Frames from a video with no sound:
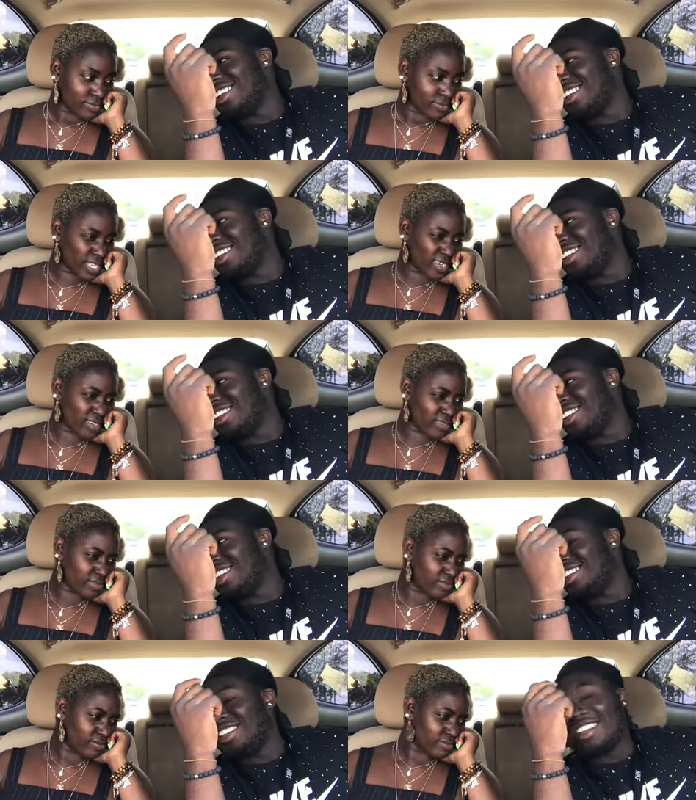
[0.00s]
Speaker 1: They
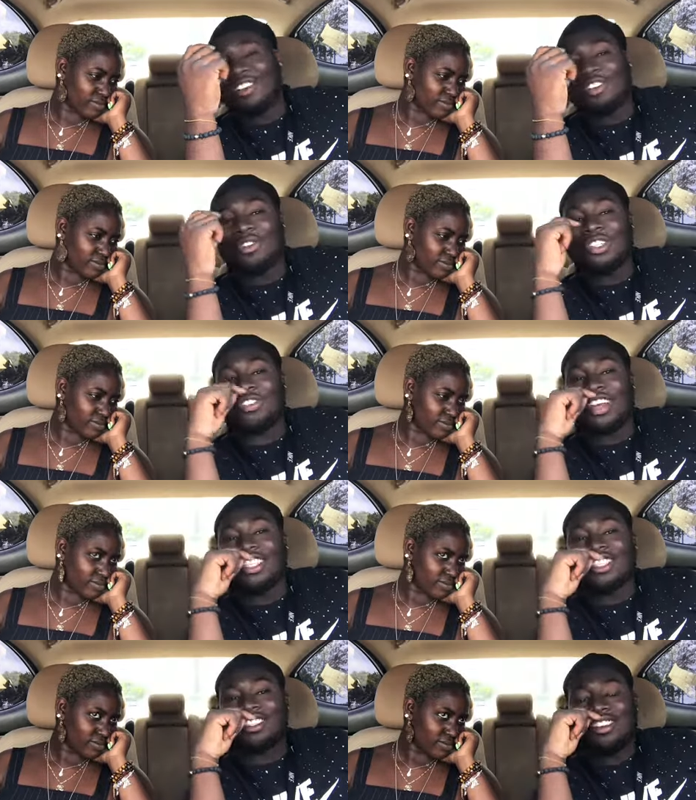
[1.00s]
don't. They do do
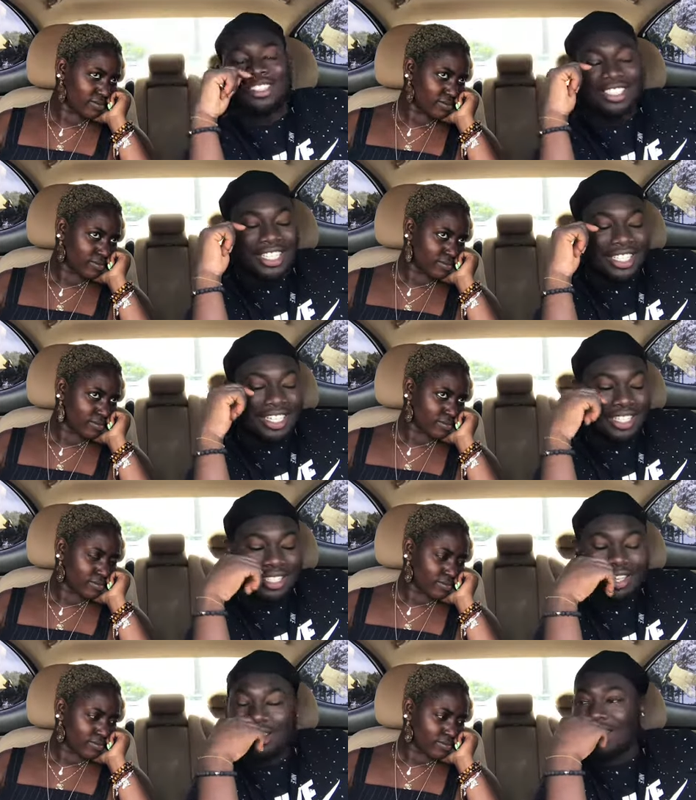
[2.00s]
reservations on
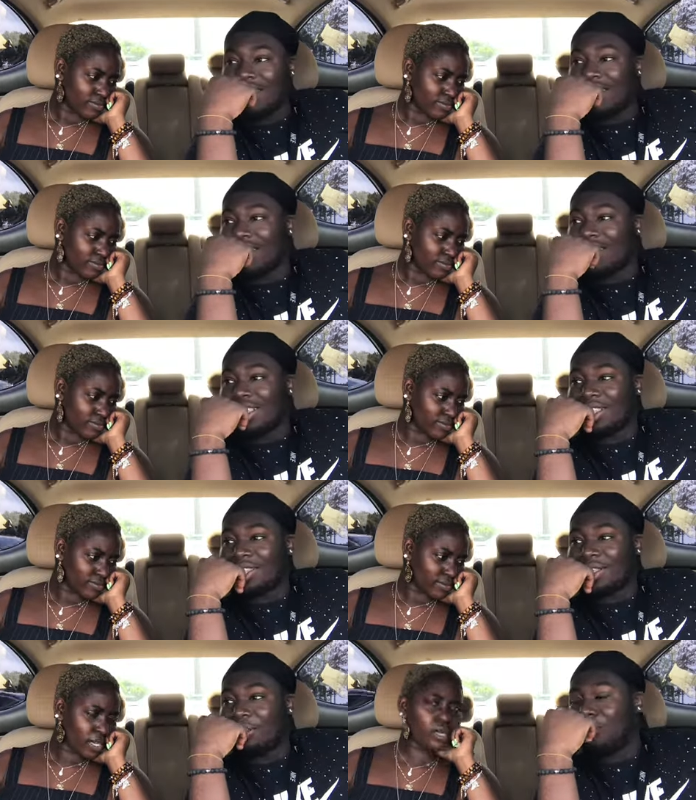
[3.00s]
Sundays. we
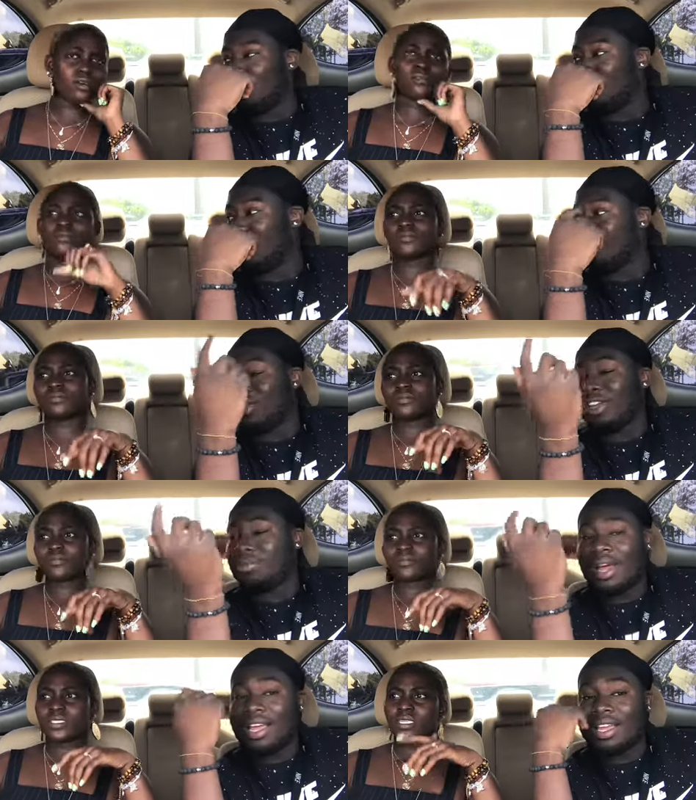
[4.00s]
oh. couldn't we couldn't
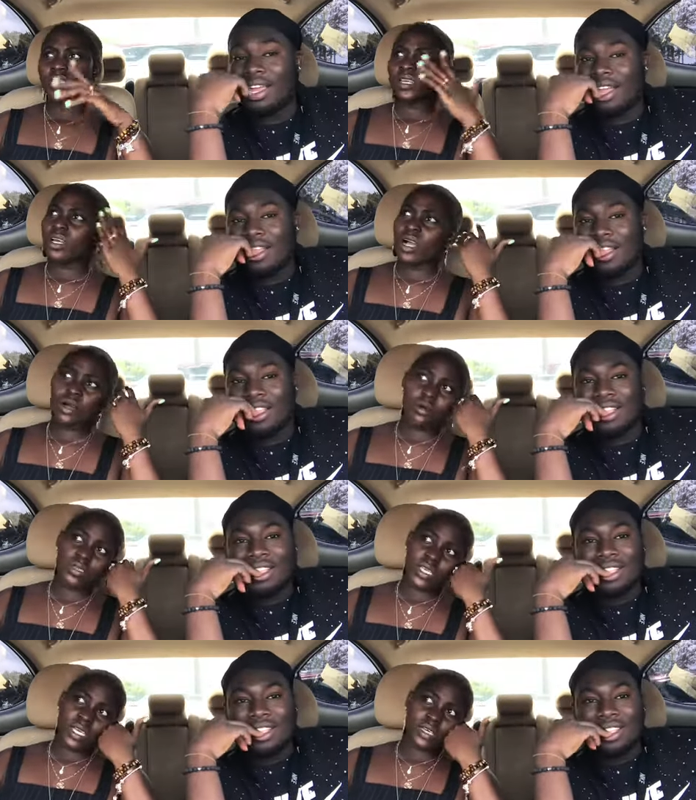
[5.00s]
buy it.
Speaker 2: Oh
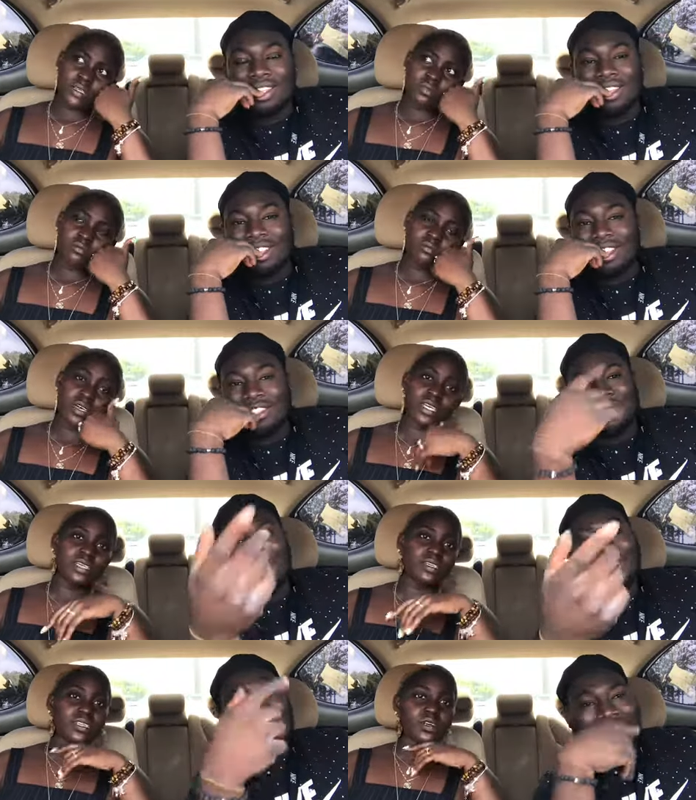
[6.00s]
yeah, but
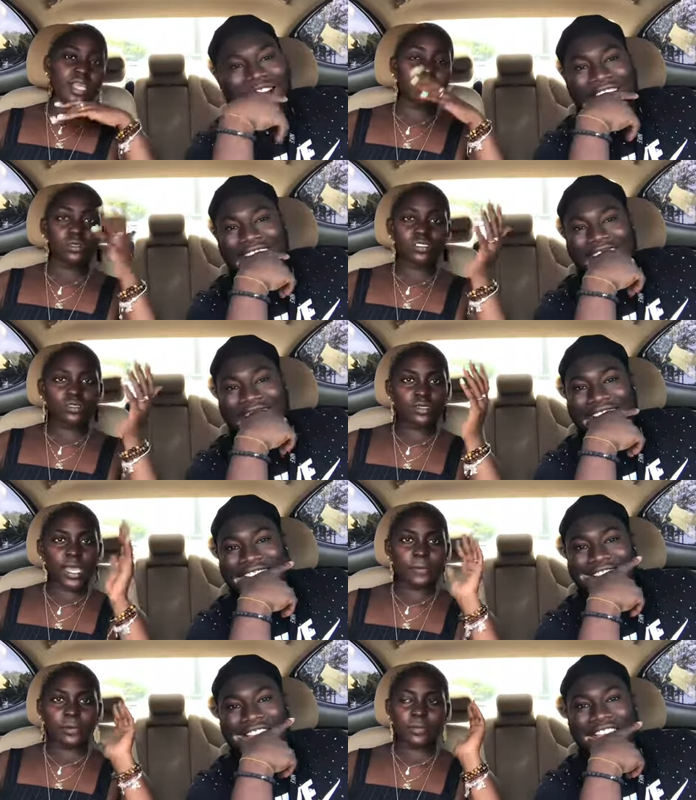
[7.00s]
so, you're able to do the
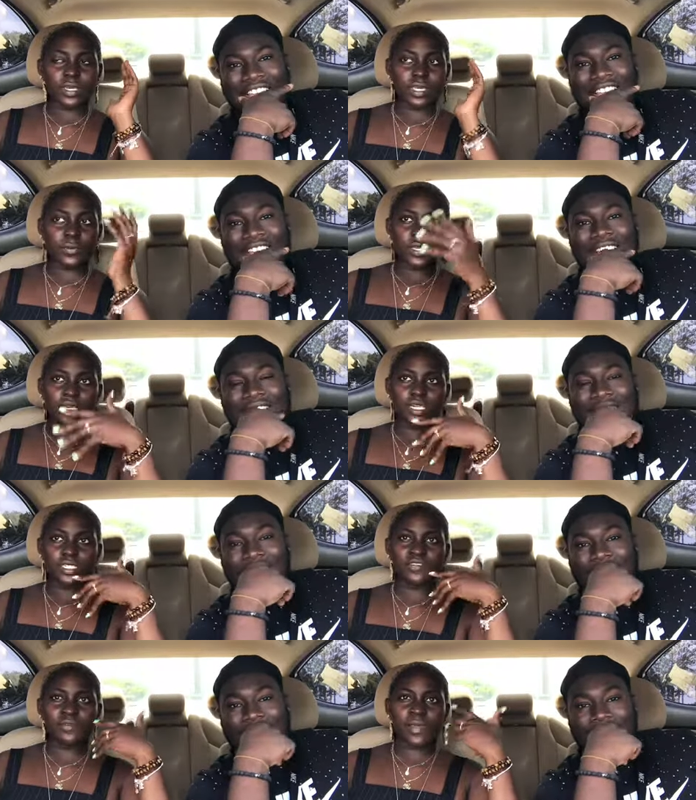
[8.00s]
Apple pickup, and it
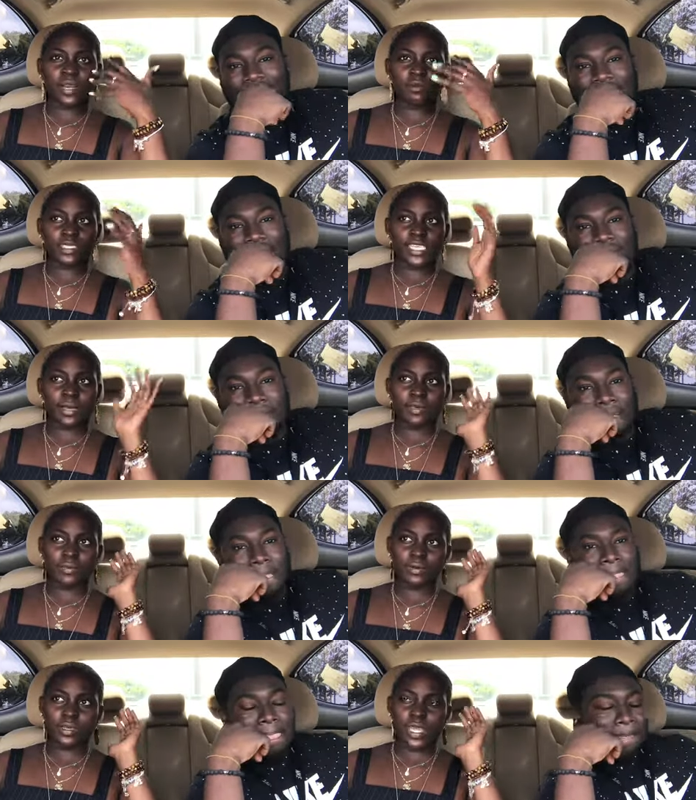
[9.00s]
doesn't even matter what time you
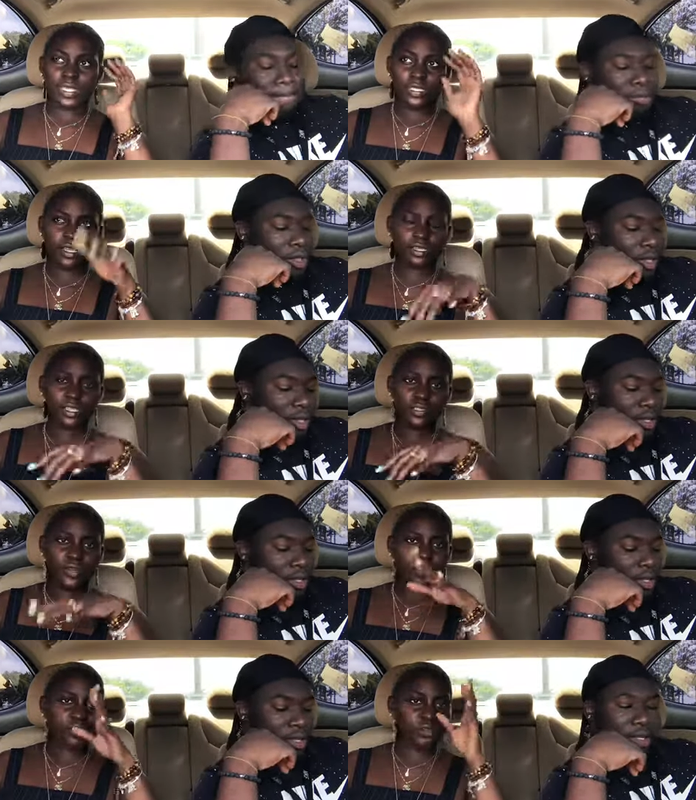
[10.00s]
put. As long as it's
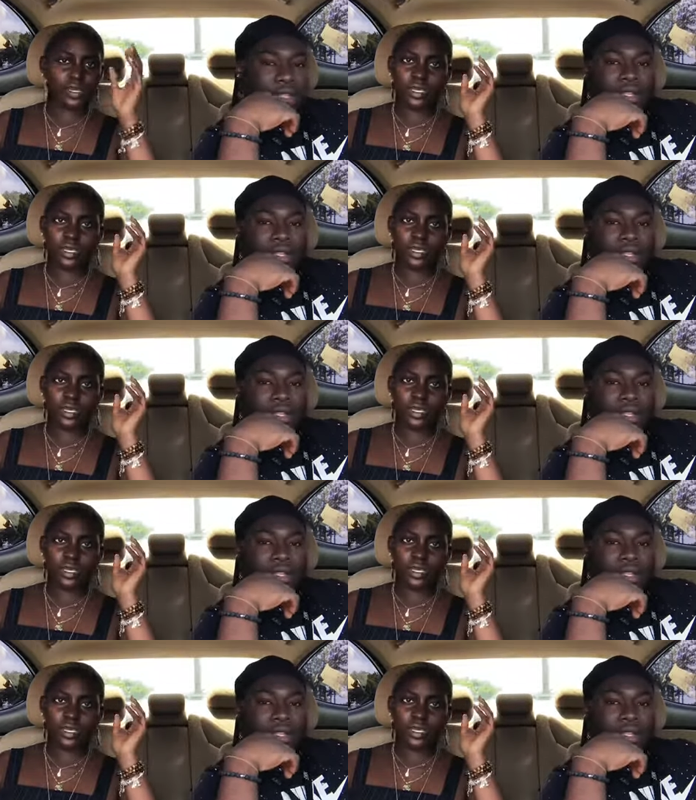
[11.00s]
ready, you can